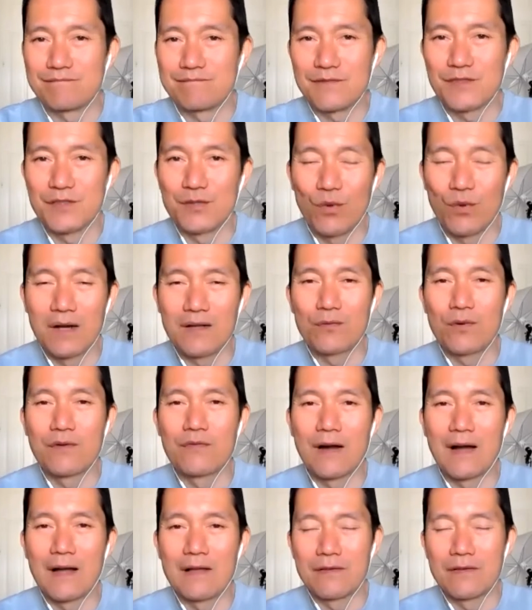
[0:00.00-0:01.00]
you want to
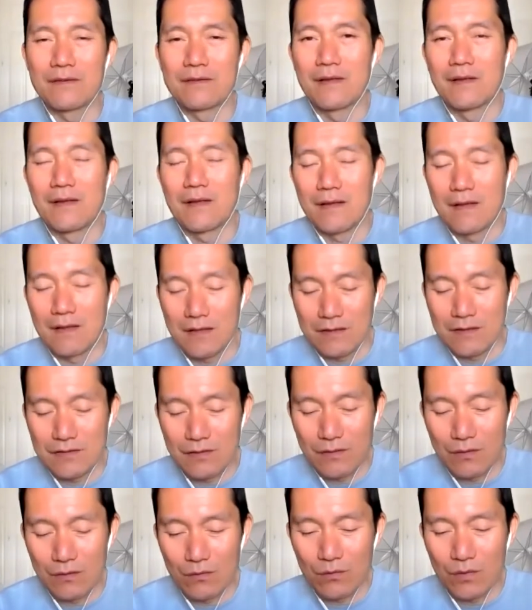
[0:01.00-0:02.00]
revive it?
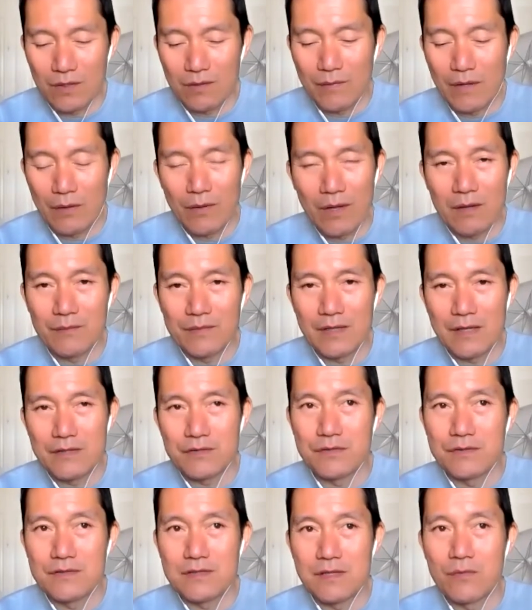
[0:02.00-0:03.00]
So, what are my
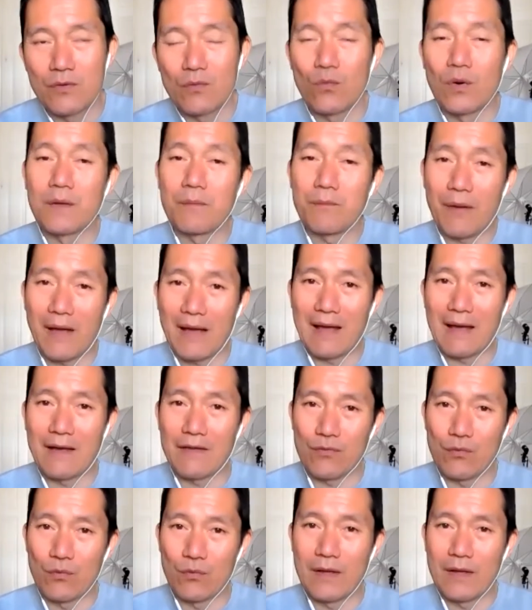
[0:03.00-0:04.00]
recommendations? I mean, one
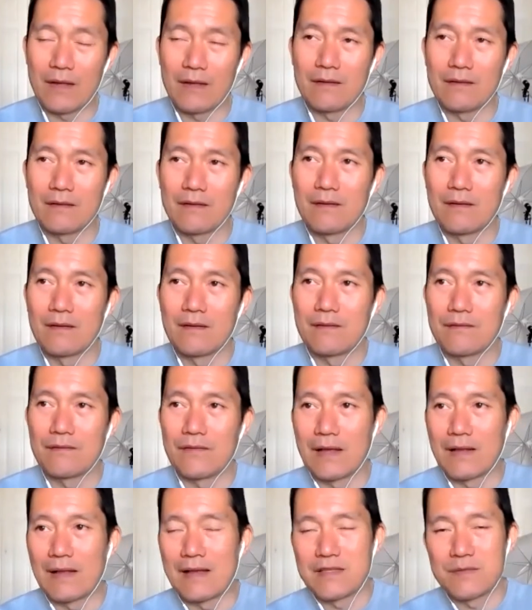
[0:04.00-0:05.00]
pathway
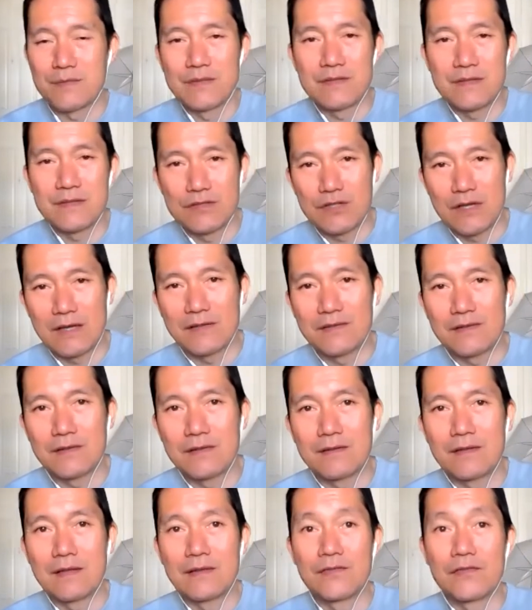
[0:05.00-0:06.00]
that has been
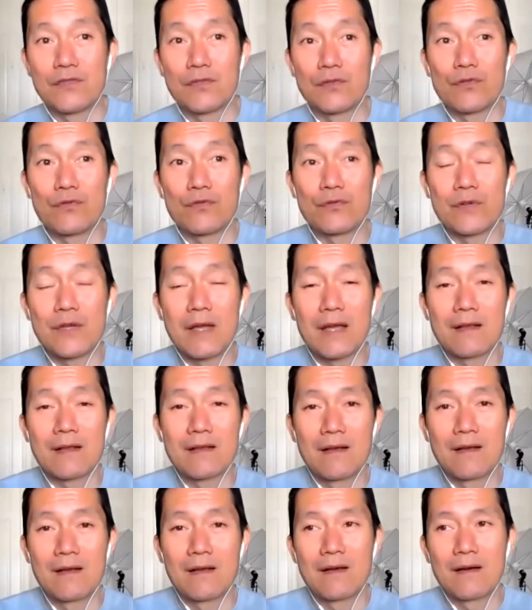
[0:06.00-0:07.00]
suggested is to create
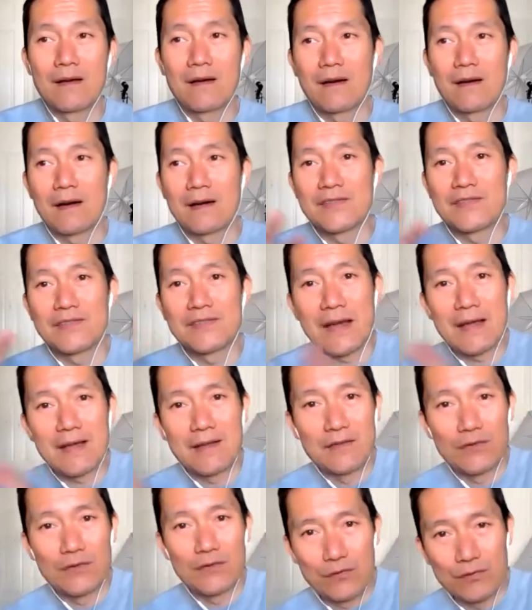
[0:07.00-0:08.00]
a
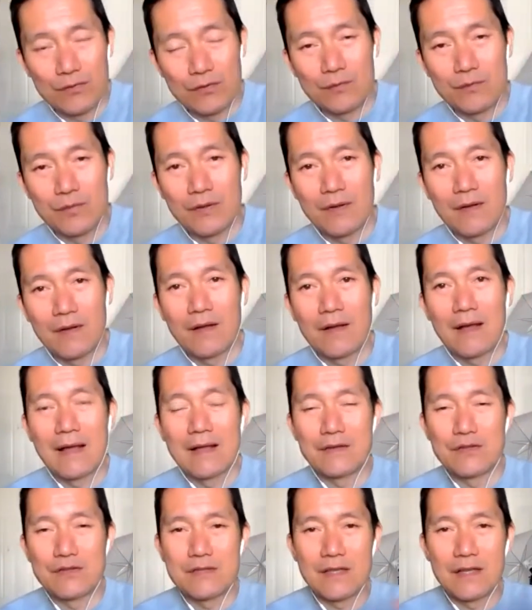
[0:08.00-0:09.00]
second group
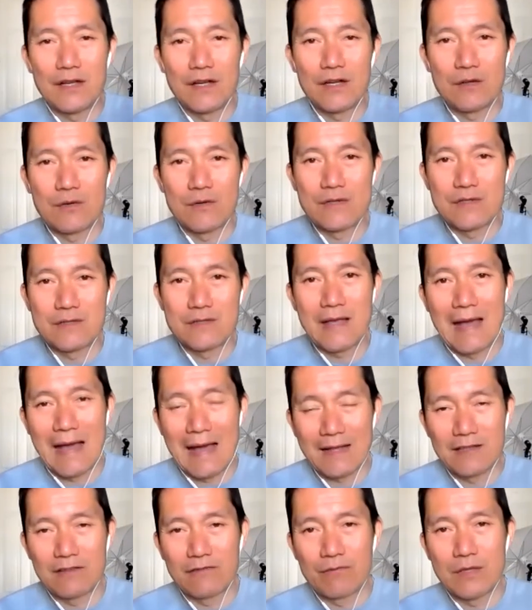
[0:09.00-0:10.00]
and just encourage the
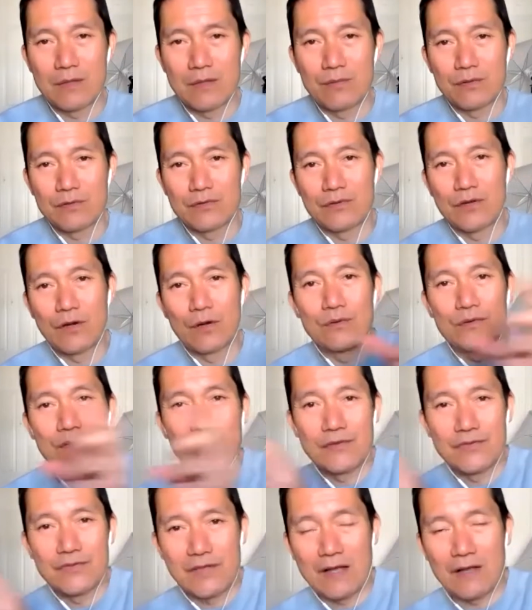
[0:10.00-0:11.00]
active people to go into
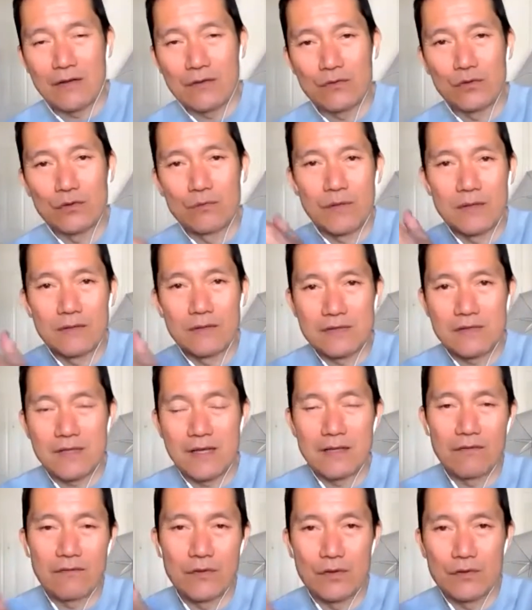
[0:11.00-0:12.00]
the second group and just
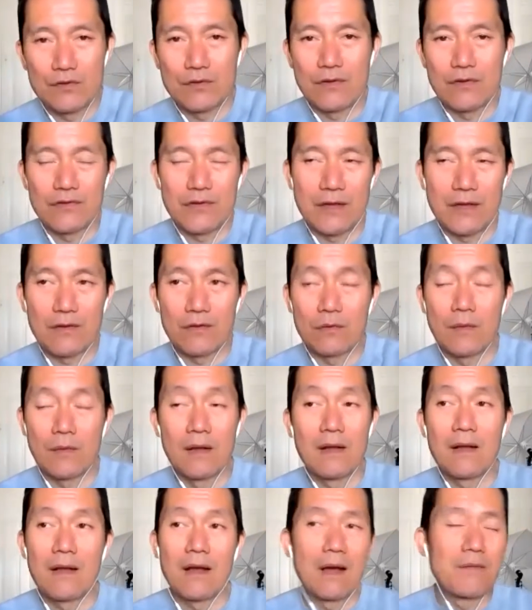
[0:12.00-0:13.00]
kind of nurture the second group.
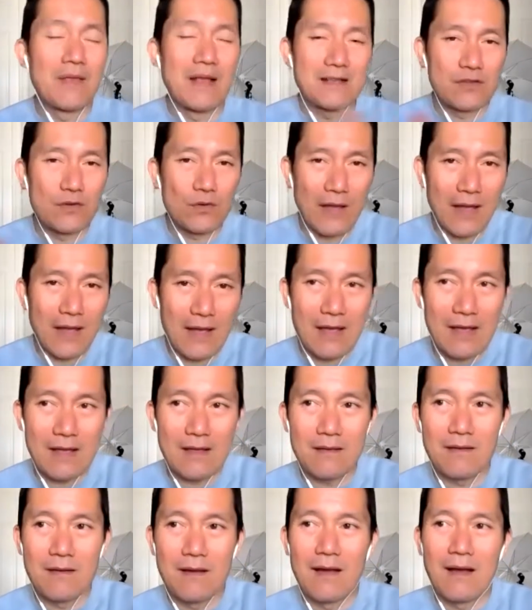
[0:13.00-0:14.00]
I mean, that's
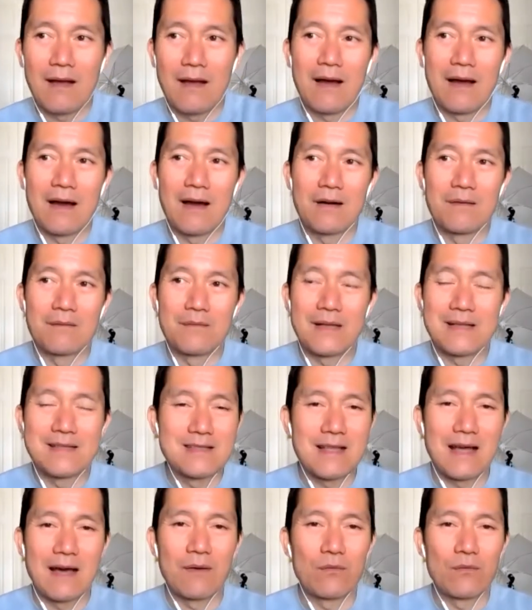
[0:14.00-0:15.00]
okay. Um, it's
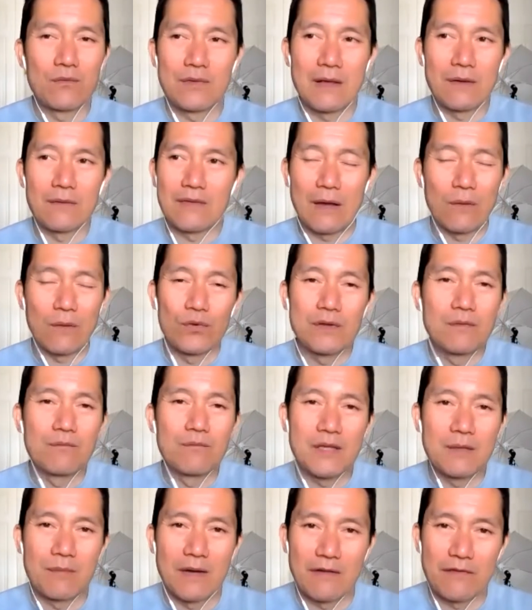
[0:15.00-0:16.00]
not that that wouldn't
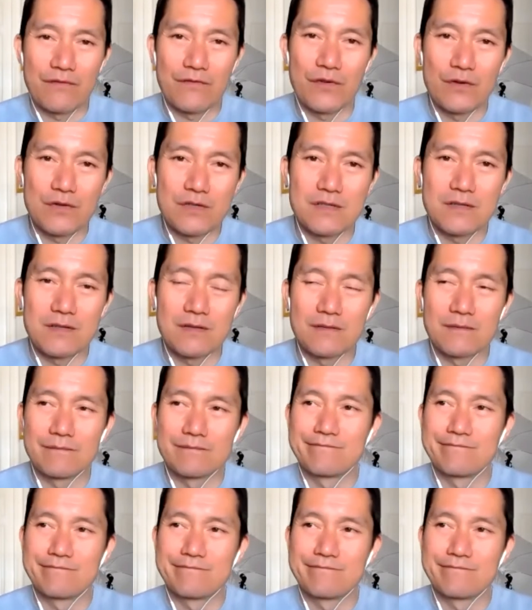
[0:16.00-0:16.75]
be my first